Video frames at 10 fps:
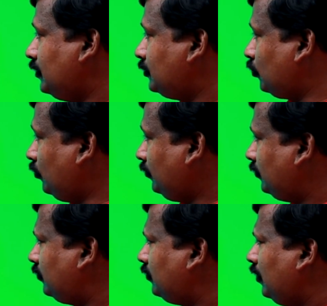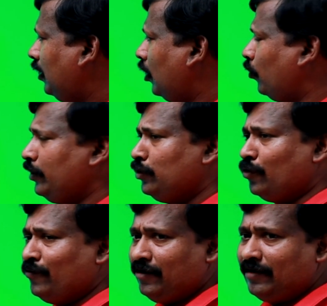So you
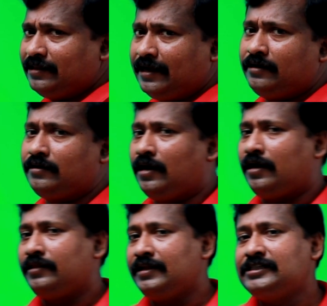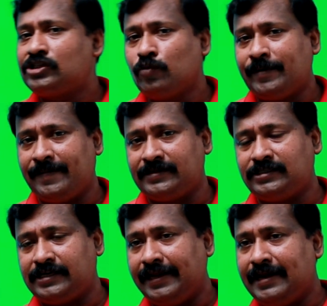know very well that these two
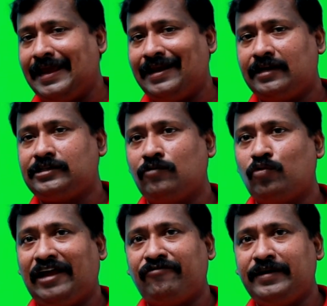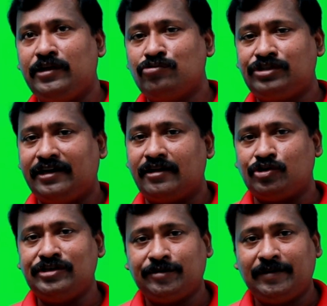prepositions, in and at, would have been used
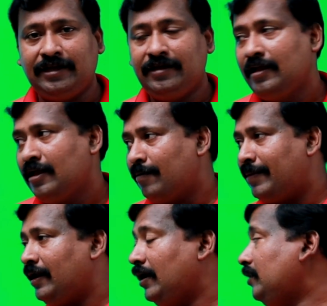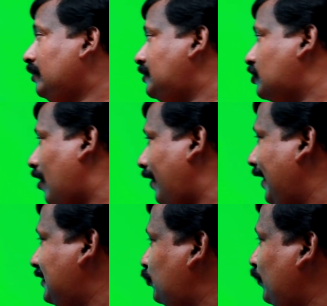interchangeably, but in this
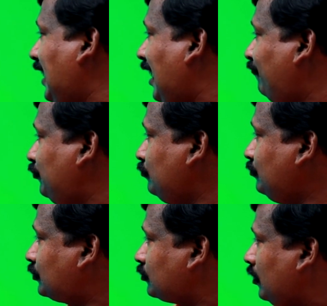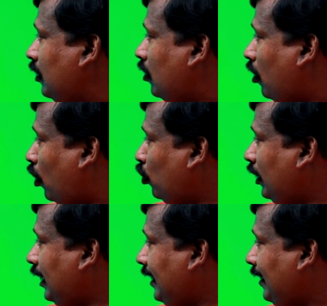context we have to use
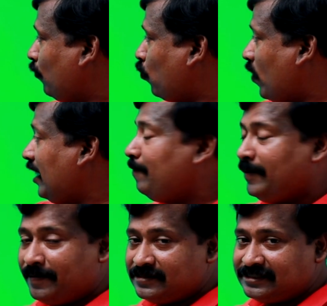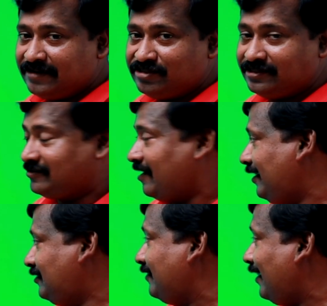only one preposition which is
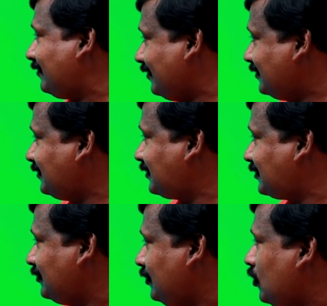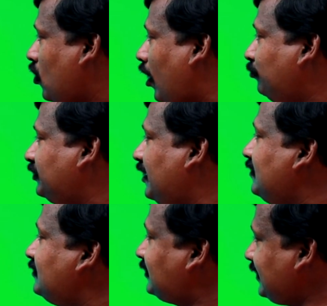right. That is
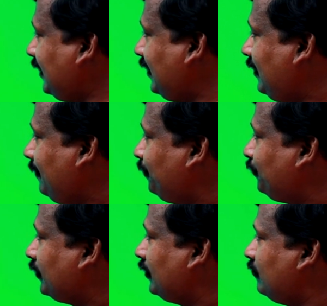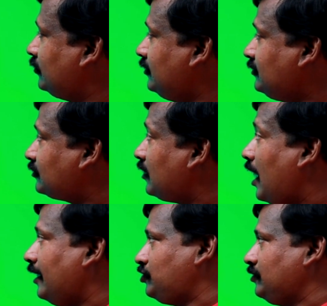option C, which is
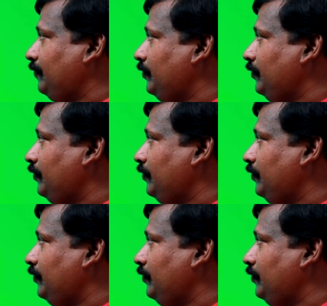at.